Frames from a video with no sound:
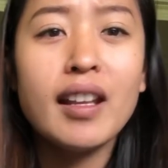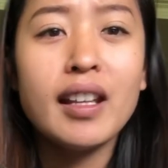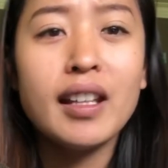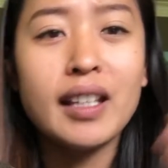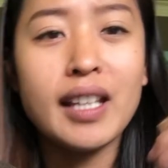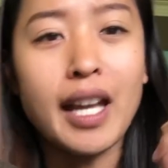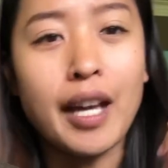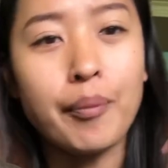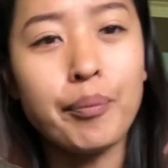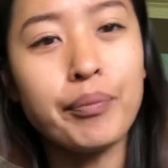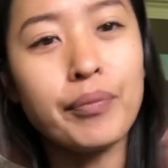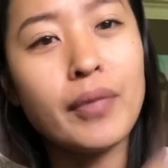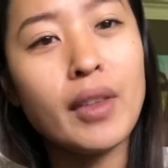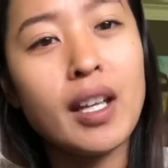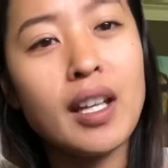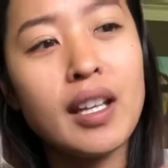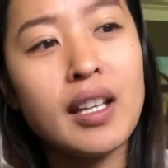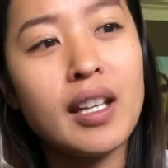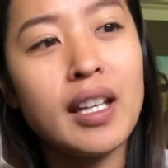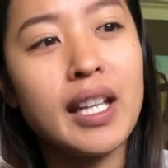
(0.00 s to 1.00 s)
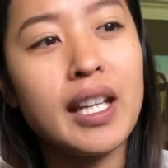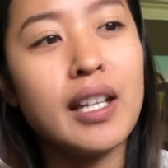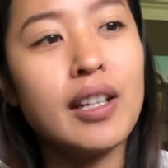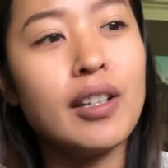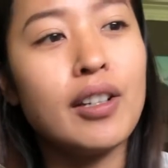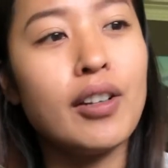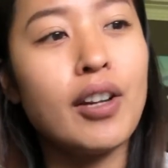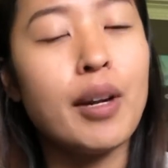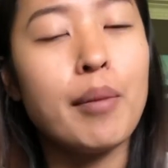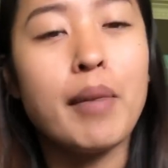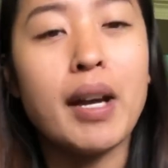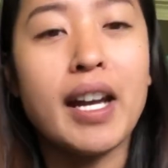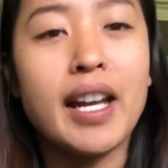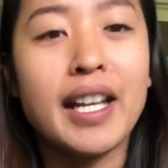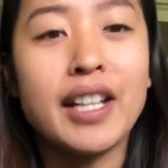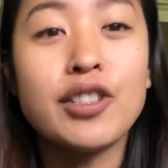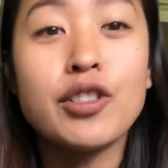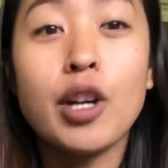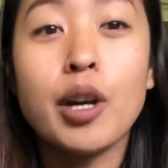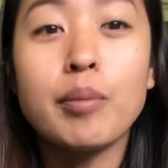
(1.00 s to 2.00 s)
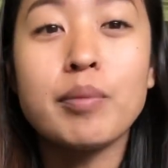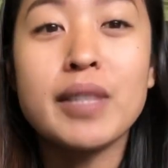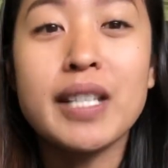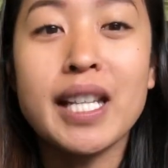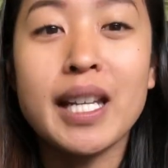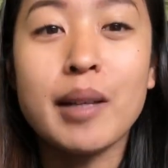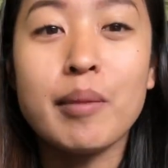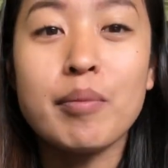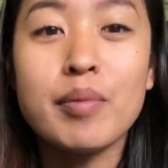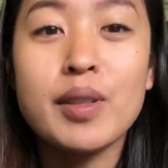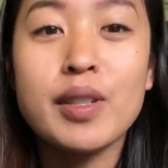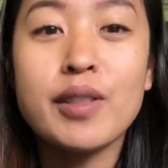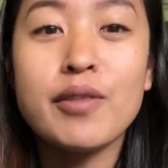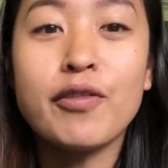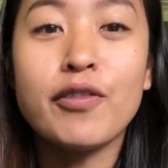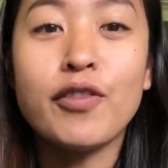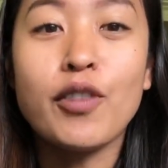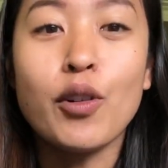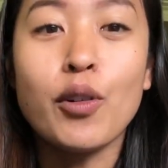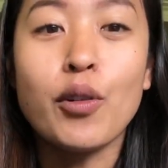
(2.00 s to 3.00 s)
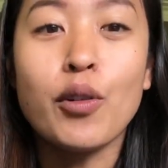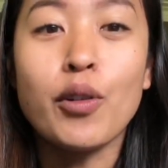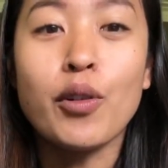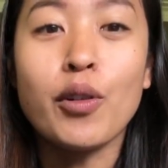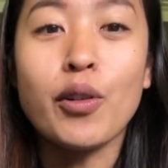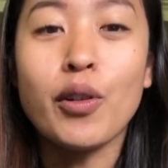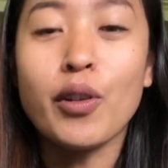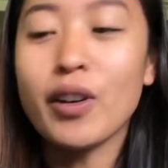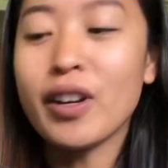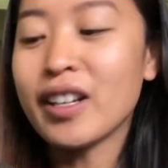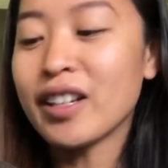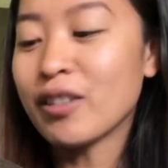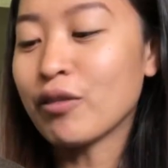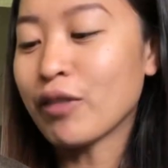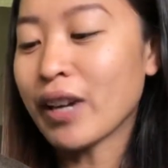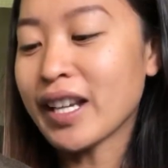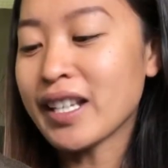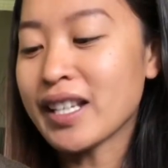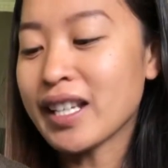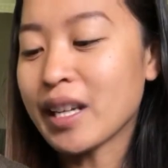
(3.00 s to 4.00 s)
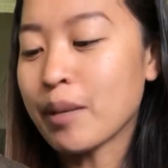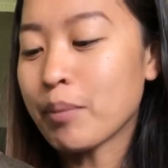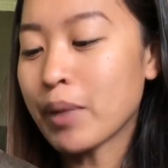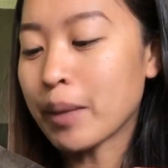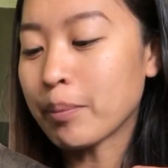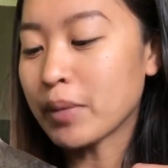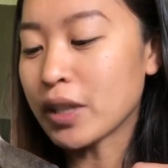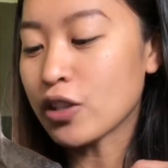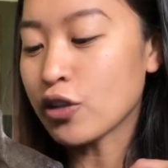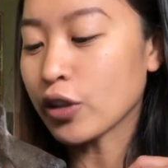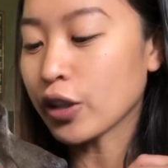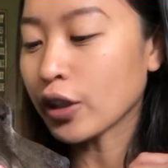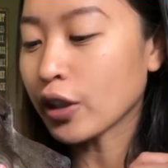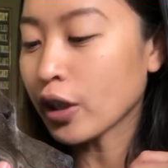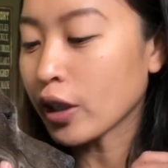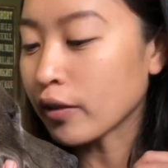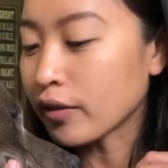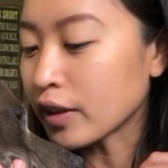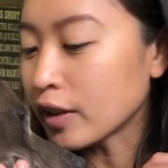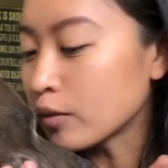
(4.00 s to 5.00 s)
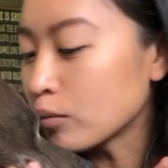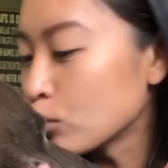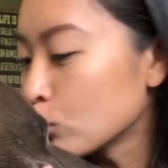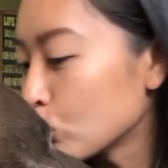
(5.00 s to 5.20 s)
yeah, here are my top tips for raising a puppy during COVID.